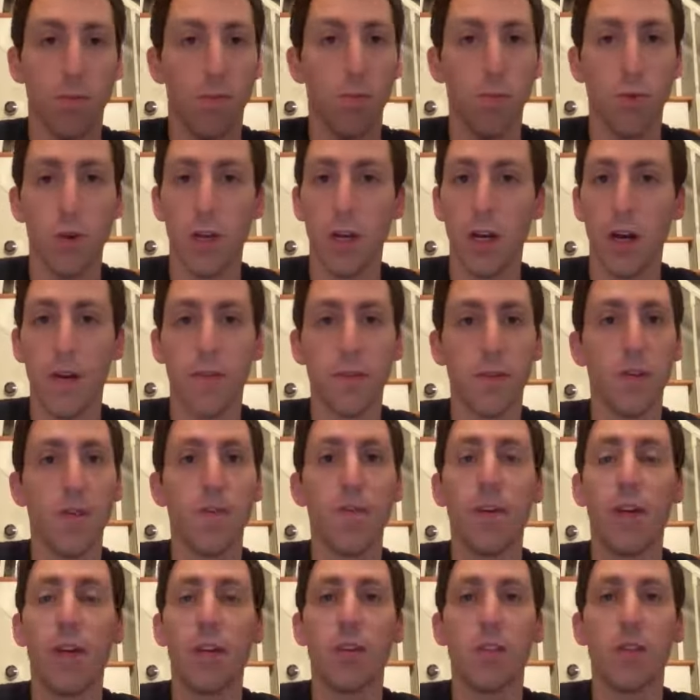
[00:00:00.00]
we often
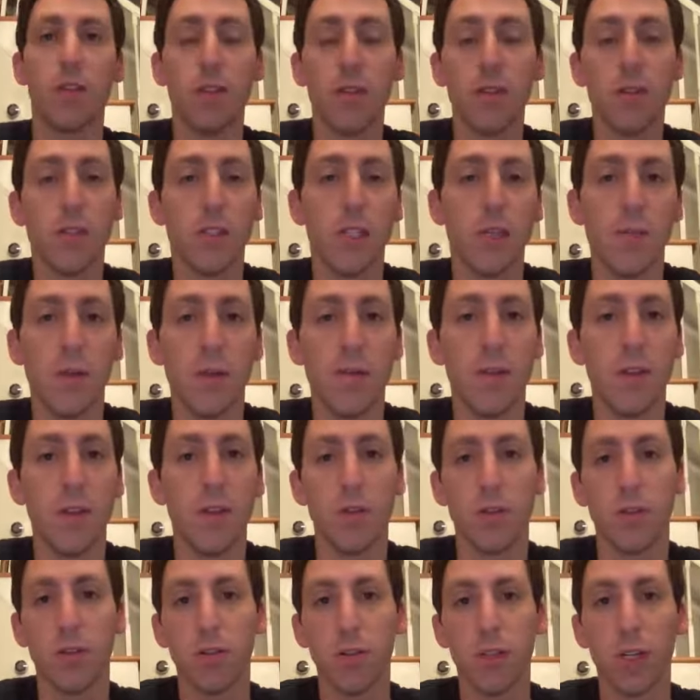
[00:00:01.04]
fail to use them, even
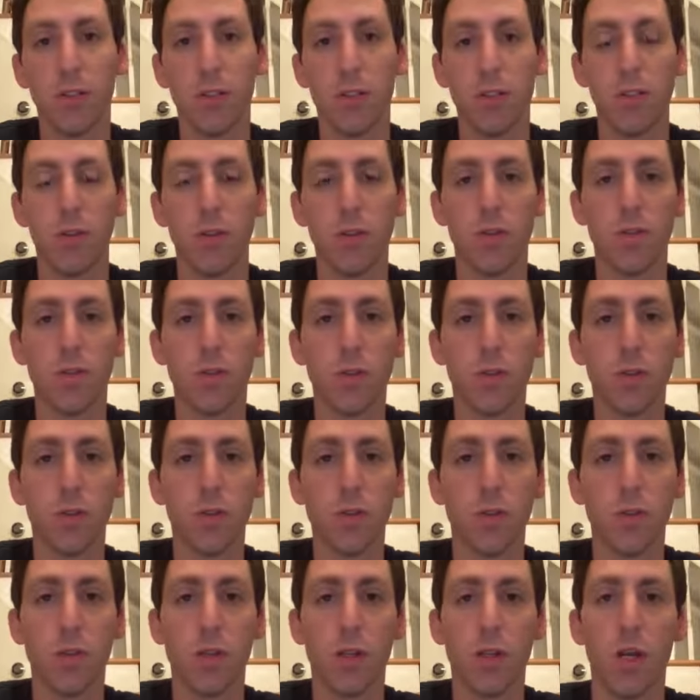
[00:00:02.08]
though they're such a useful
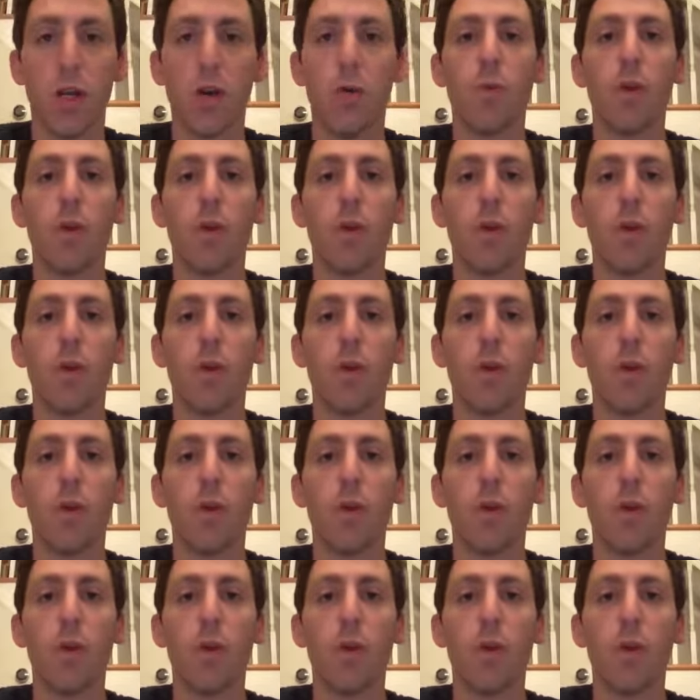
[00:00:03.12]
tool.